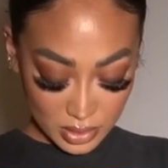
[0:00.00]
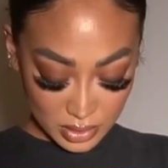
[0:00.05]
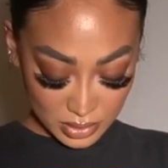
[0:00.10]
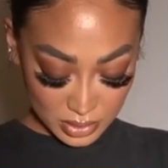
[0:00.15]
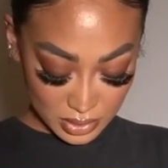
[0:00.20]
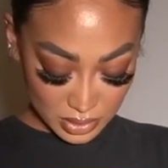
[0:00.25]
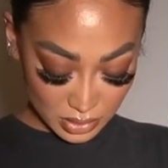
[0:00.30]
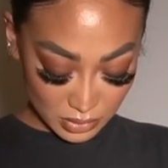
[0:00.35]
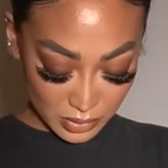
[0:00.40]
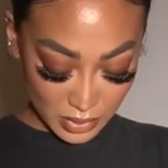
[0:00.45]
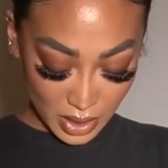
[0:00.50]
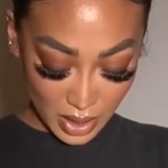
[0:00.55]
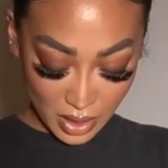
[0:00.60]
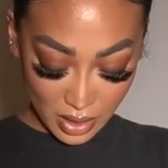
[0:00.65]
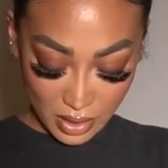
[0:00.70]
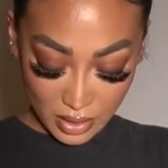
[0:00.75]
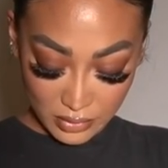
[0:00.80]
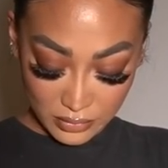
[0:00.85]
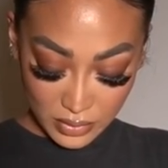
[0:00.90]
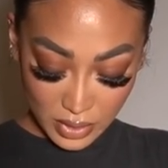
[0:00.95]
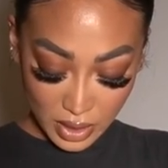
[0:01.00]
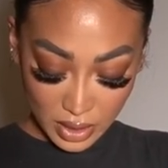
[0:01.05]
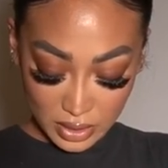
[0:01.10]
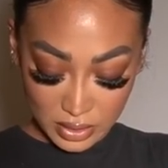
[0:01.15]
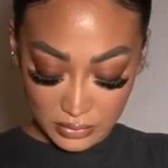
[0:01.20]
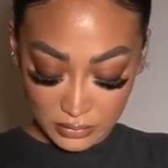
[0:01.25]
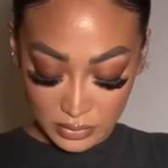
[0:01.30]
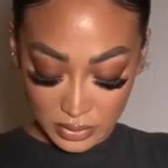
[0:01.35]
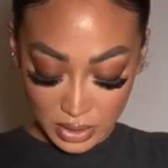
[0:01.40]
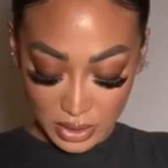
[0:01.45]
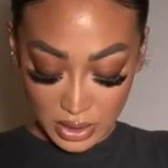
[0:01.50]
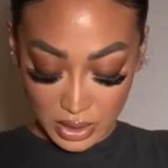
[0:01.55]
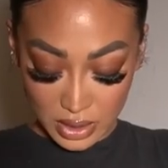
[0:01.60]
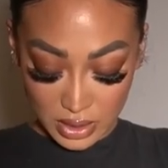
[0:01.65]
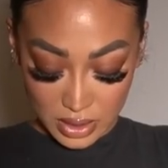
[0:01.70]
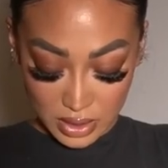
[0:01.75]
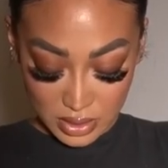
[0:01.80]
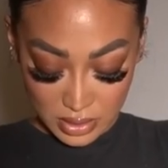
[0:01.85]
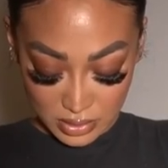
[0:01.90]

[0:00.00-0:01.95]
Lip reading: So we have kind of like,